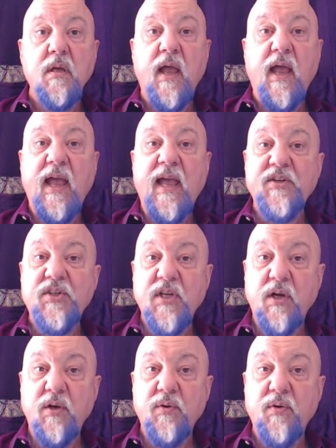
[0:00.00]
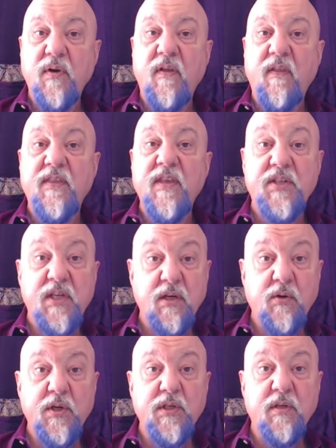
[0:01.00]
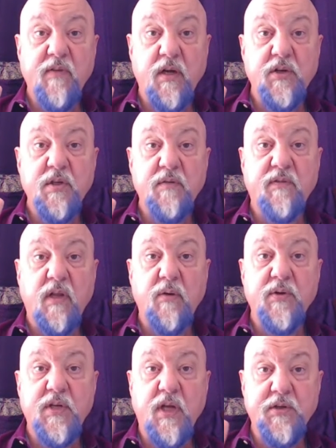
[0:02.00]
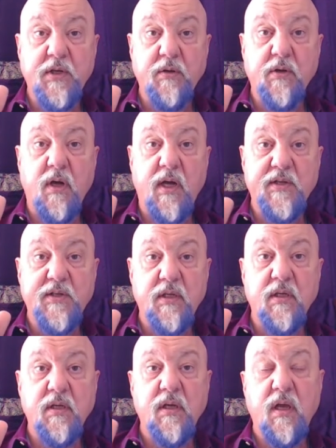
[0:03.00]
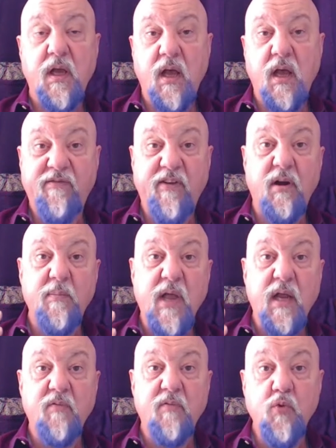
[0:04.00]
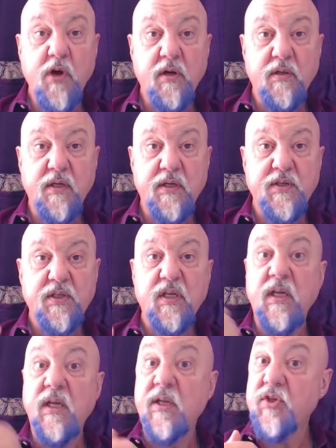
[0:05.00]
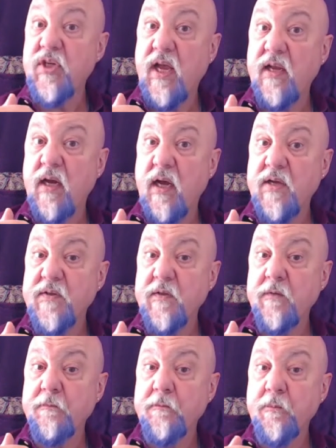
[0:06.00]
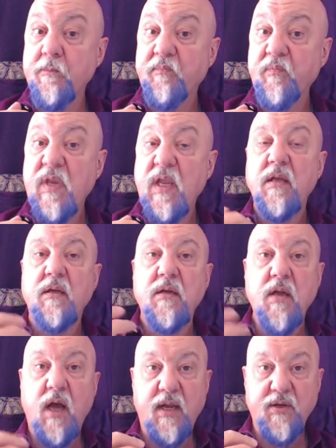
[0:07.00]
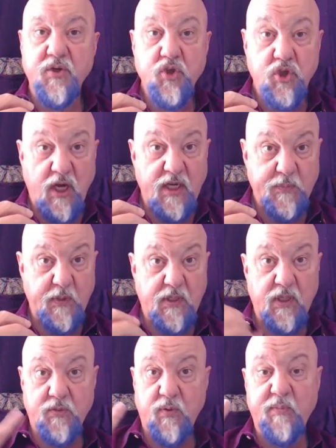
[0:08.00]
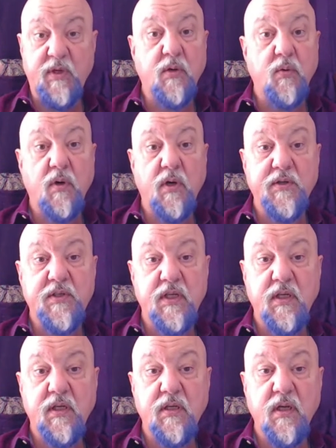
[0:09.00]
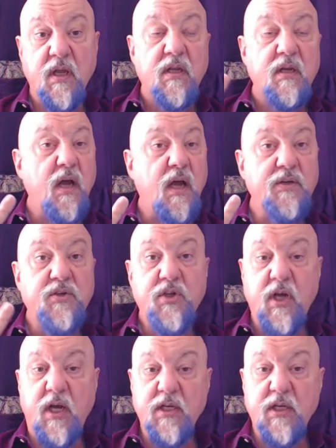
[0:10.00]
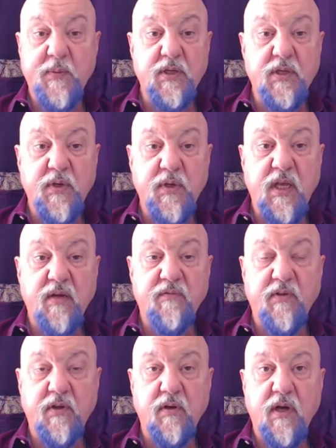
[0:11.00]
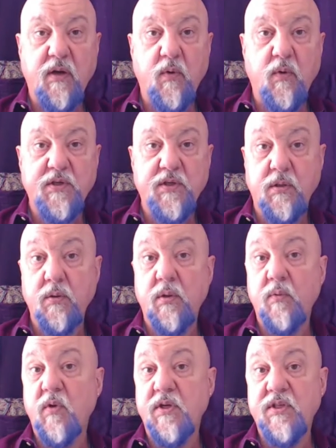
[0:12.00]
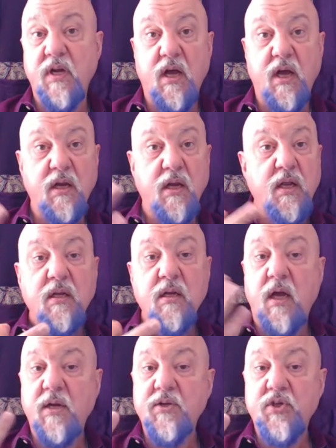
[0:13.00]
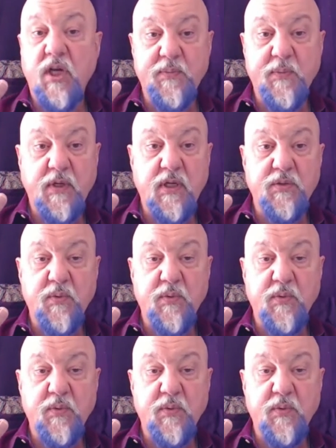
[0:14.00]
And so this increase of energy flow is also causing a fair amount of weirdness inside us. Not just because we've been quarantined, not just because we can't figure out what's true and what's not just because we